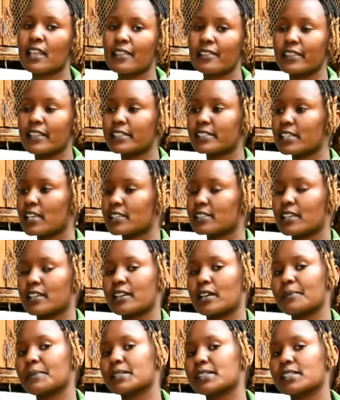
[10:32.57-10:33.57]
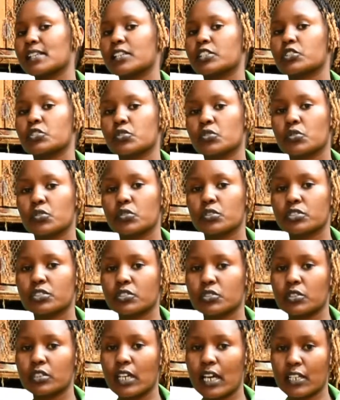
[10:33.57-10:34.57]
these are the rabbits that you
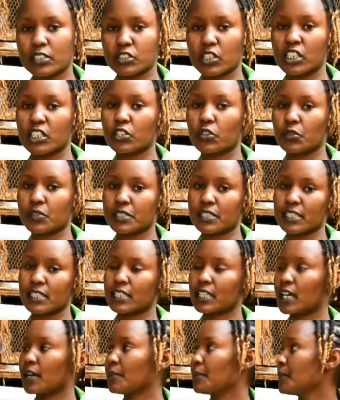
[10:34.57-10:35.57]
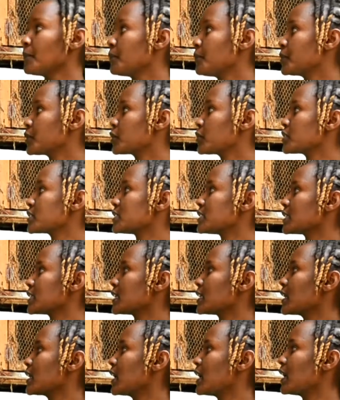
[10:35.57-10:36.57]
should actually consider, because they
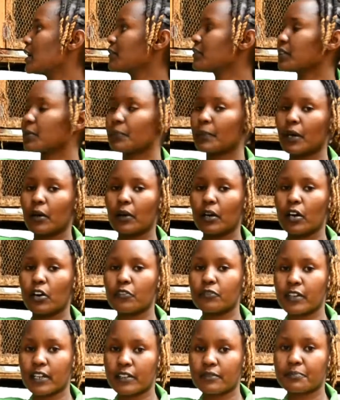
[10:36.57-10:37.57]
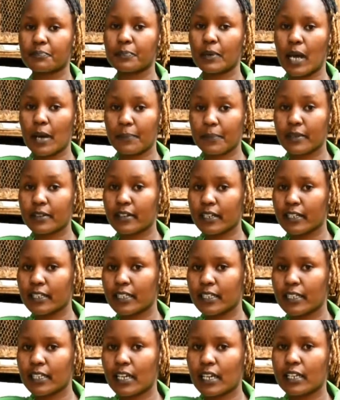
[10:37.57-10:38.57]
have the power of
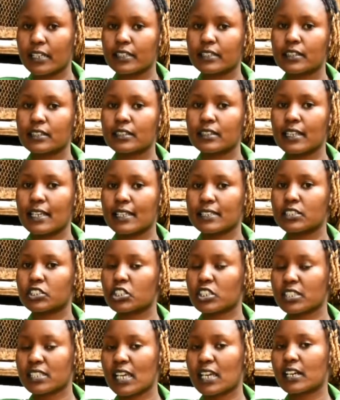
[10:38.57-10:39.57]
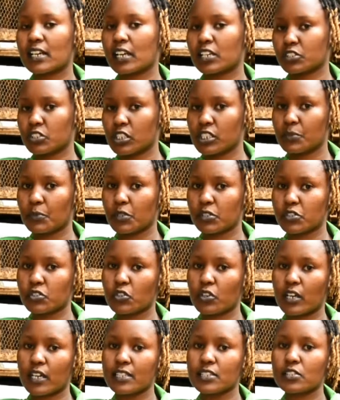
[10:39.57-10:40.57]
upgrading, and their genes are actually more
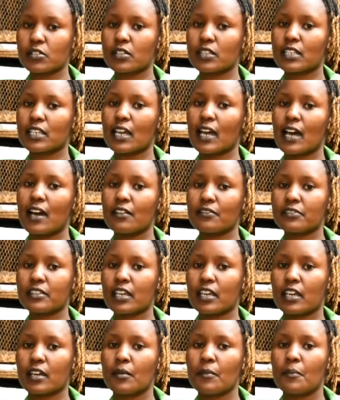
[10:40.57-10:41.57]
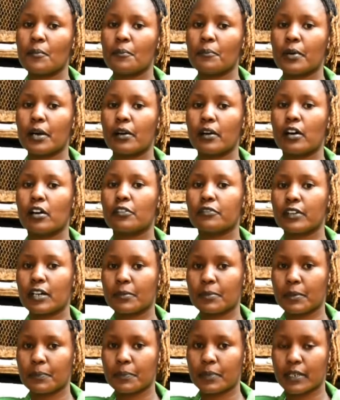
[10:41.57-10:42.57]
stronger, so they have the power of
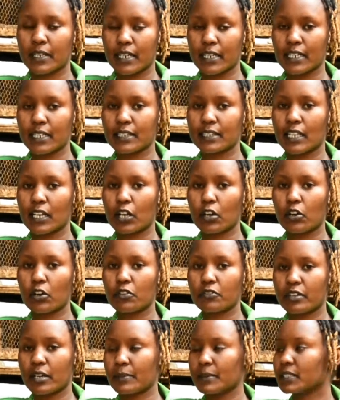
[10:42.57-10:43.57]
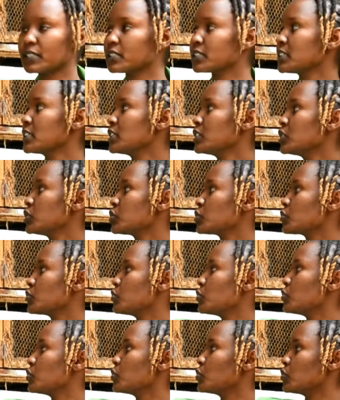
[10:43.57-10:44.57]
upgrading the local rabbit
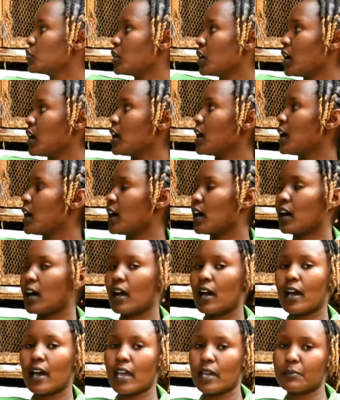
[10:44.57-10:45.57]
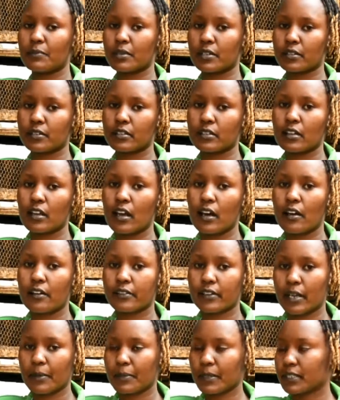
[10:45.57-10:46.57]
to hybrid
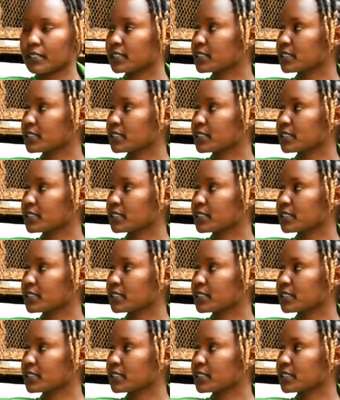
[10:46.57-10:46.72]
rabbit.